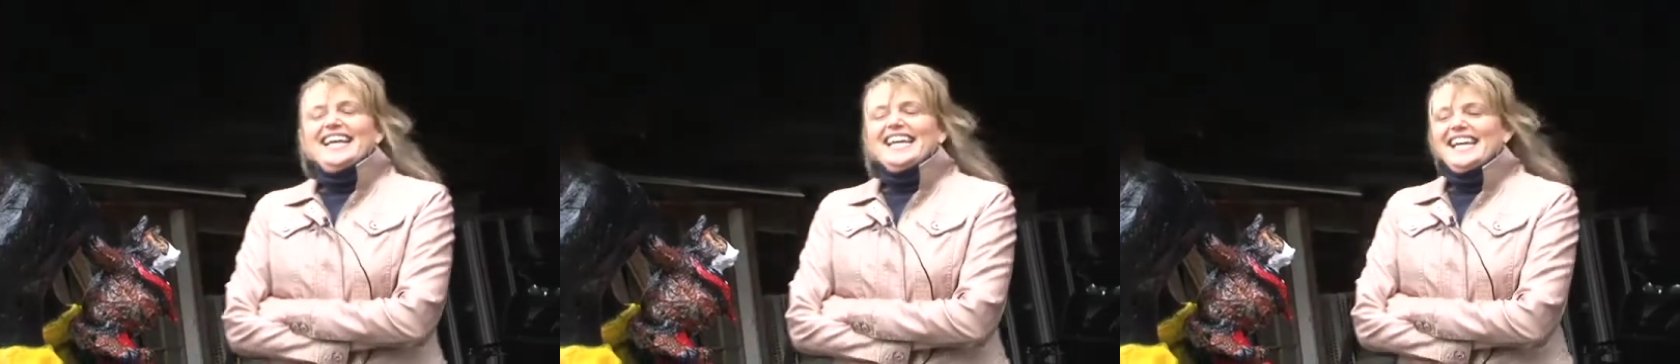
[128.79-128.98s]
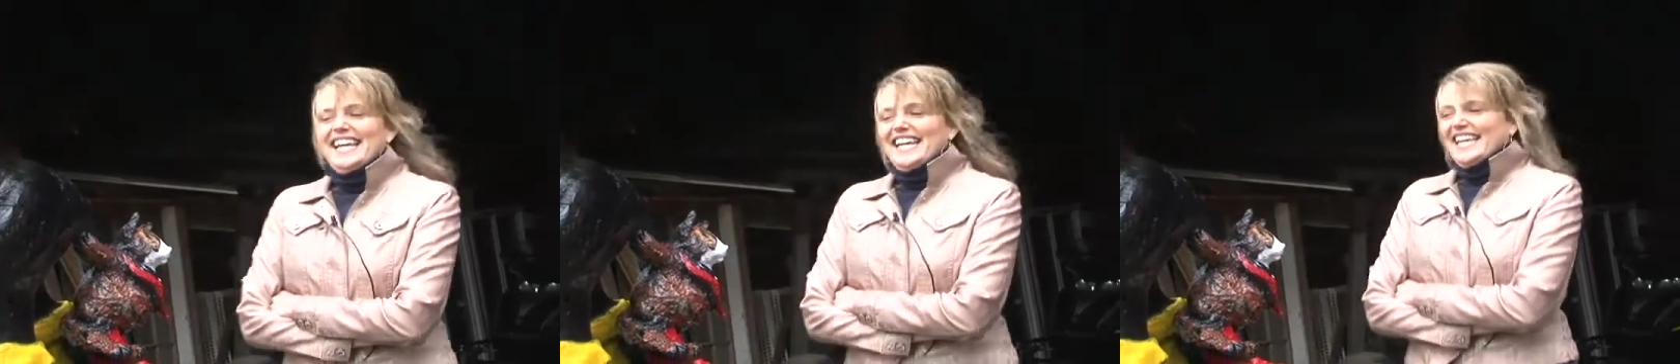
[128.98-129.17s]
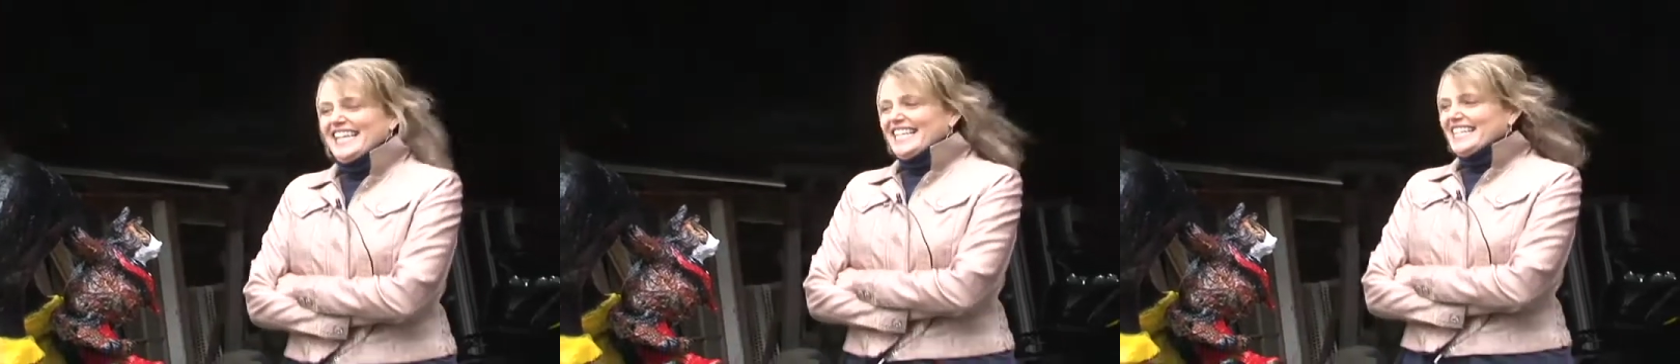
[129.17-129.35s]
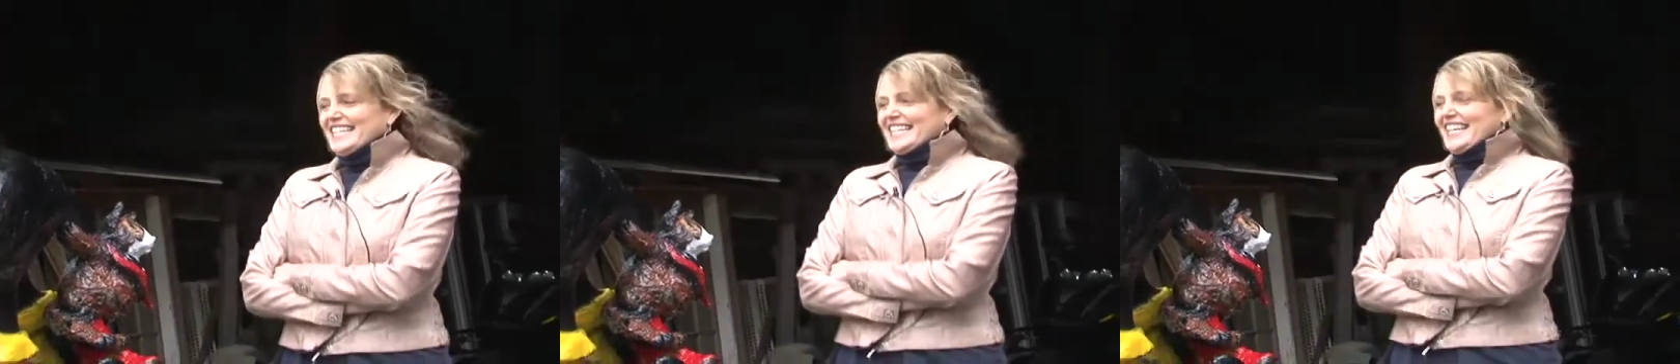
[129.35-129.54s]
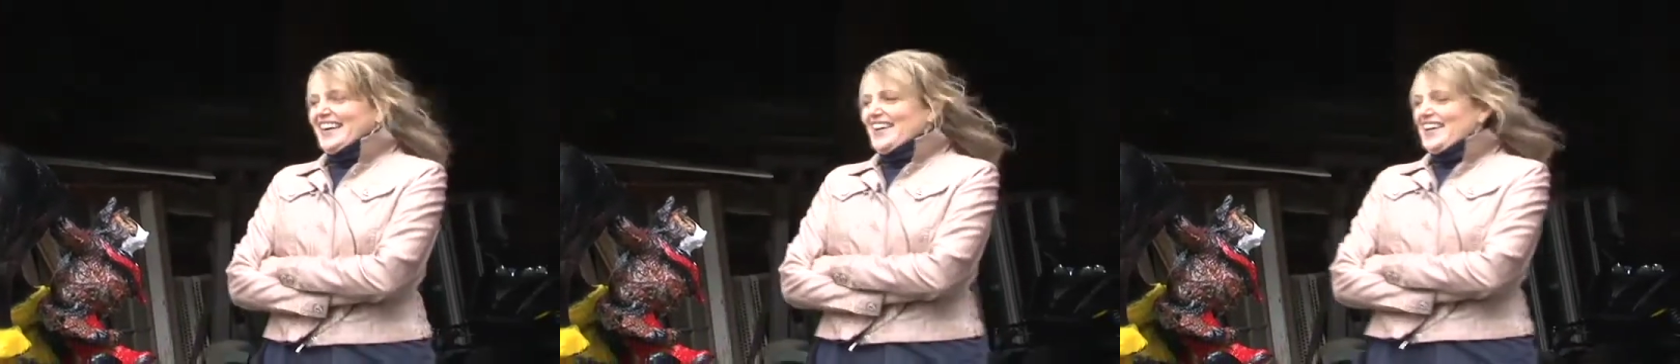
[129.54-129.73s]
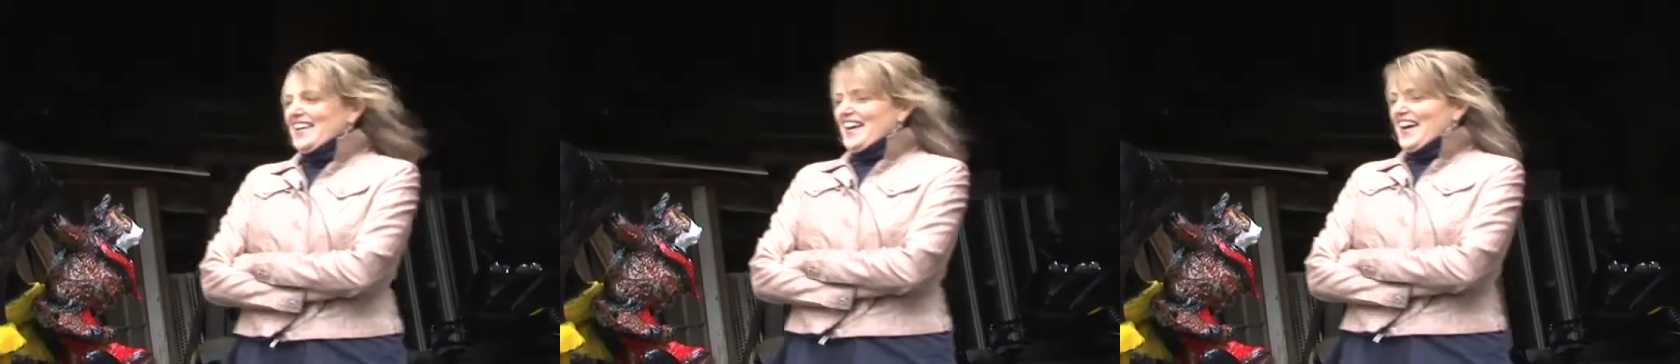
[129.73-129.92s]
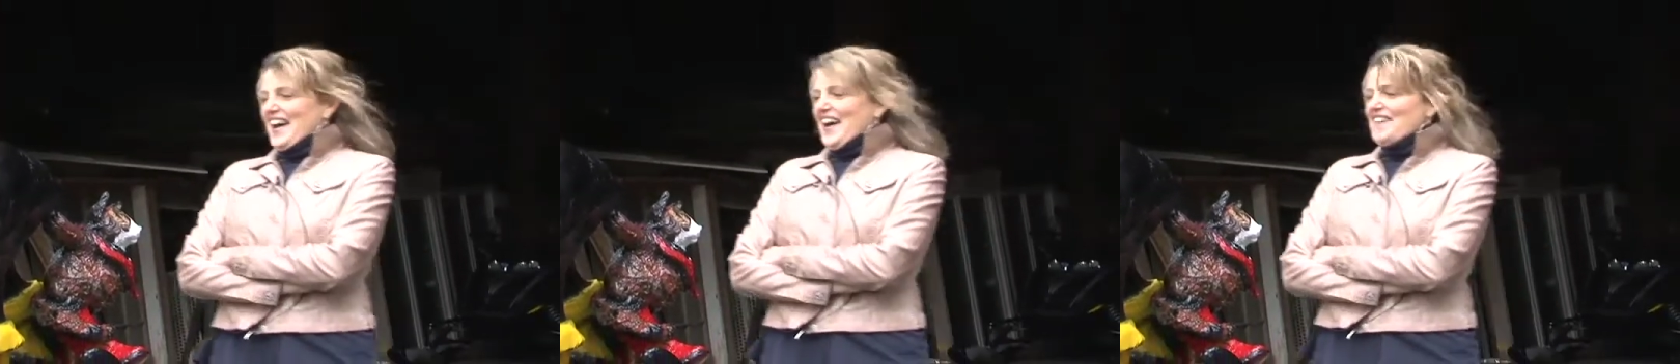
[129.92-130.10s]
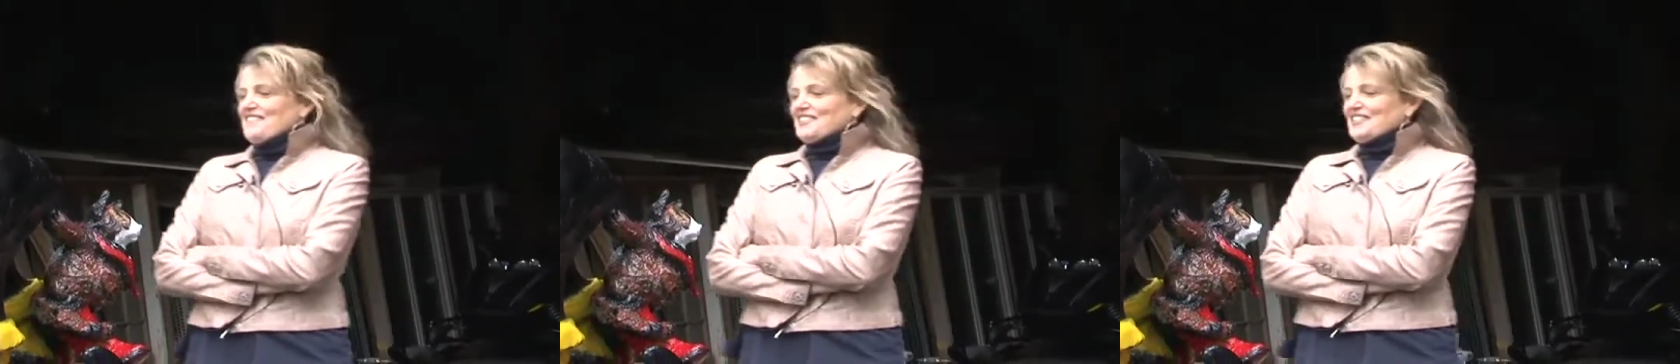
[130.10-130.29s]
and
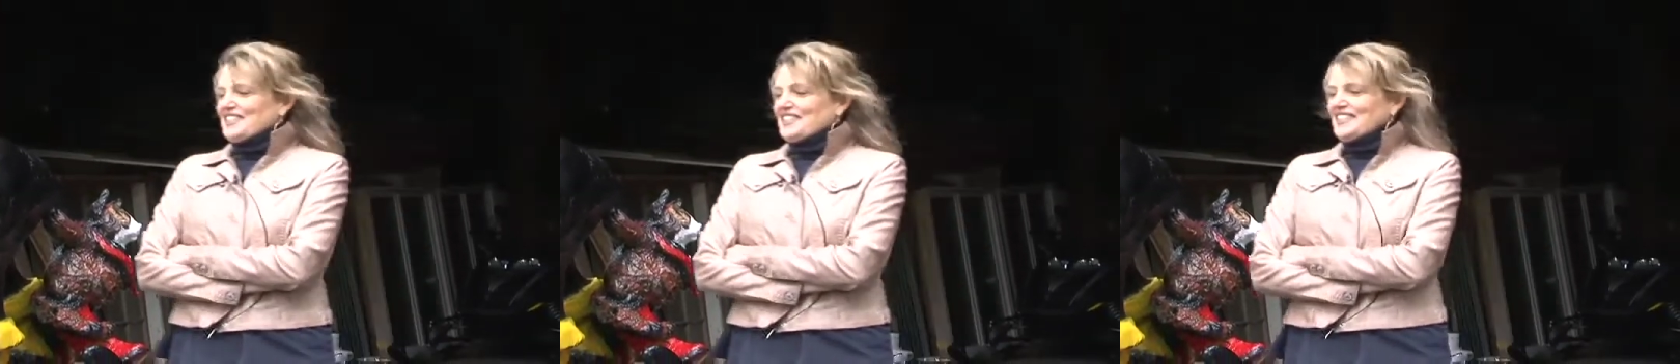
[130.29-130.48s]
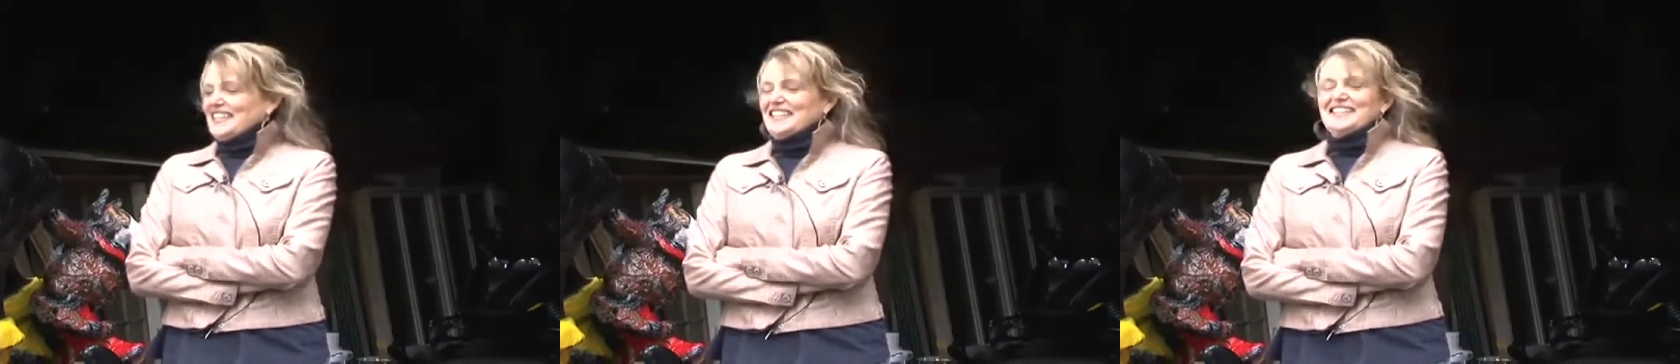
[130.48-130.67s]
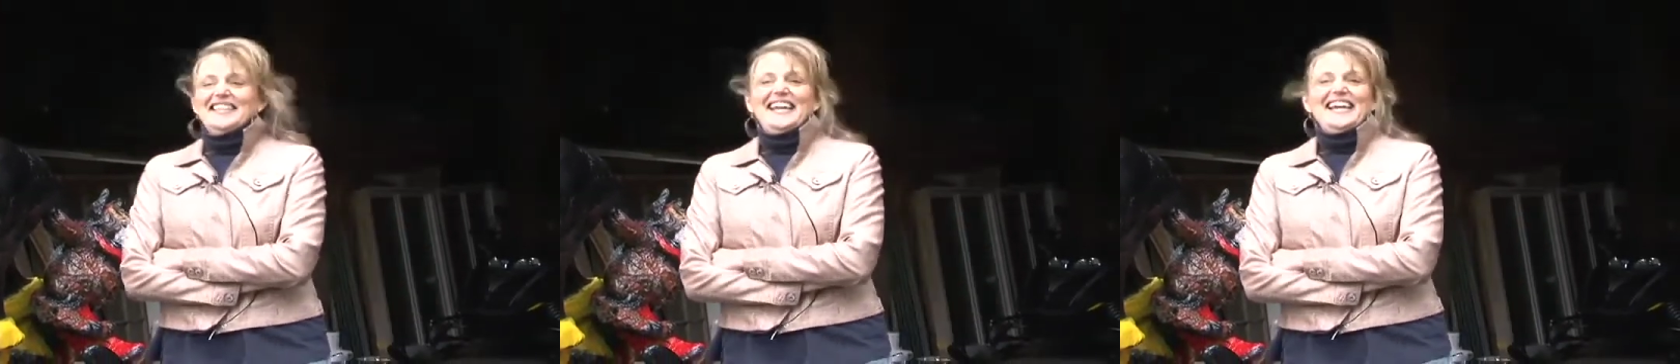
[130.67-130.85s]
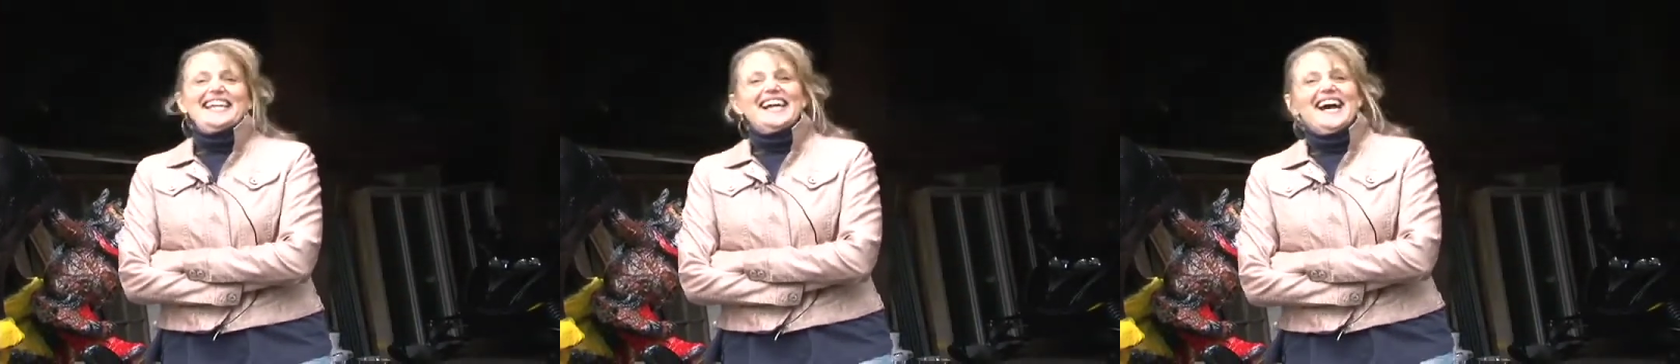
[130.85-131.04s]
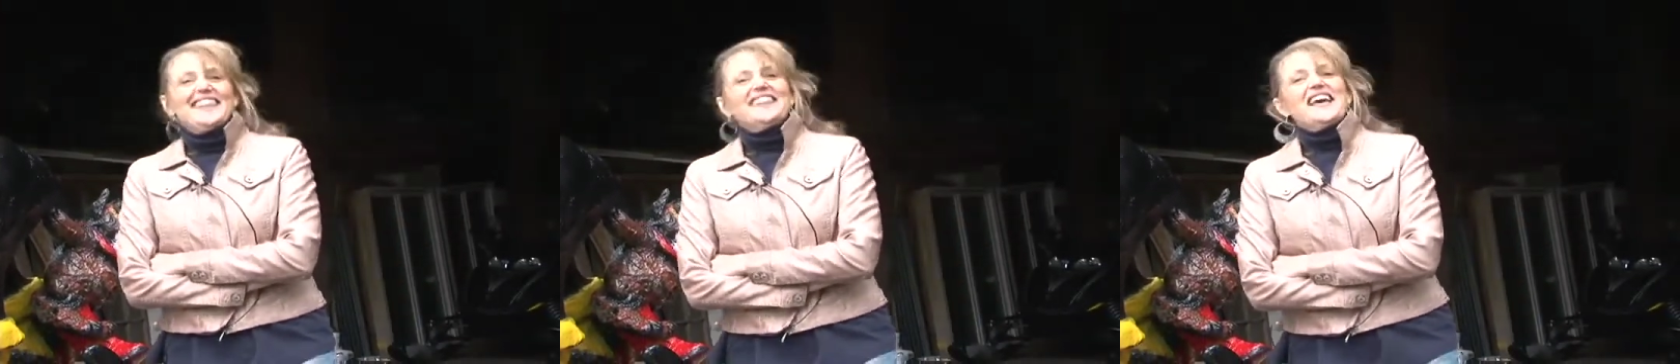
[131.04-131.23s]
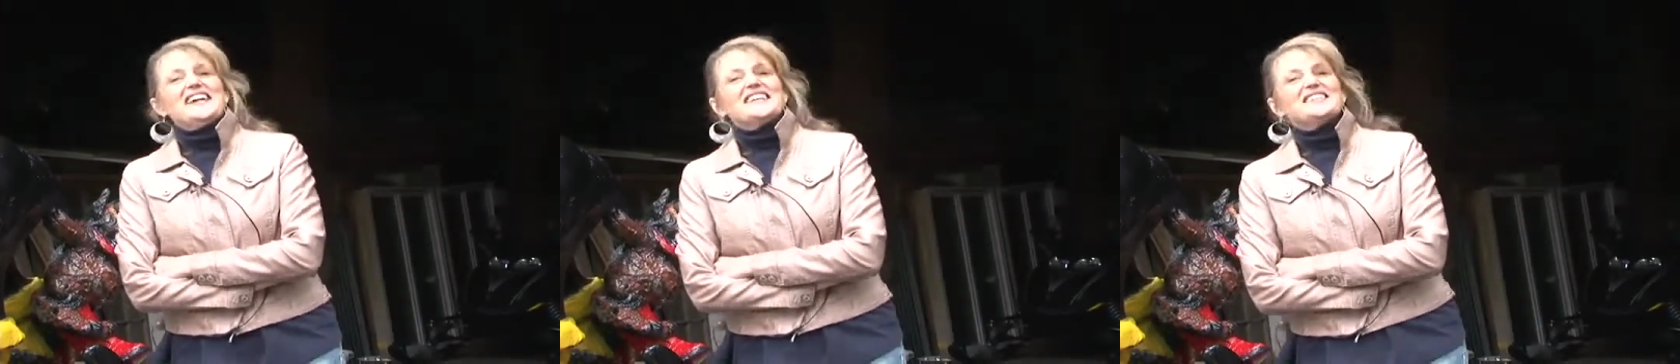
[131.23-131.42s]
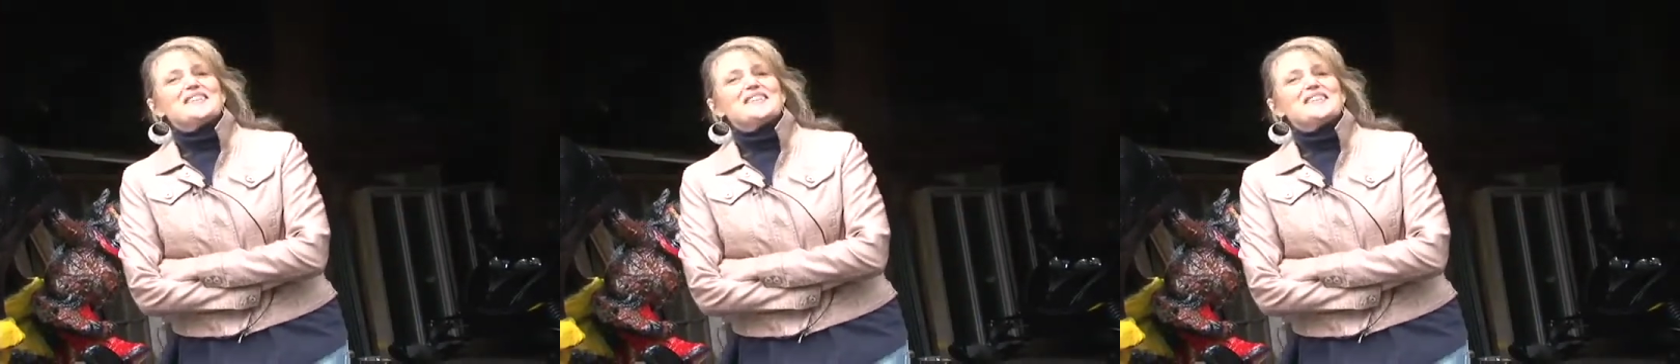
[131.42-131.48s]
I was a little late on that.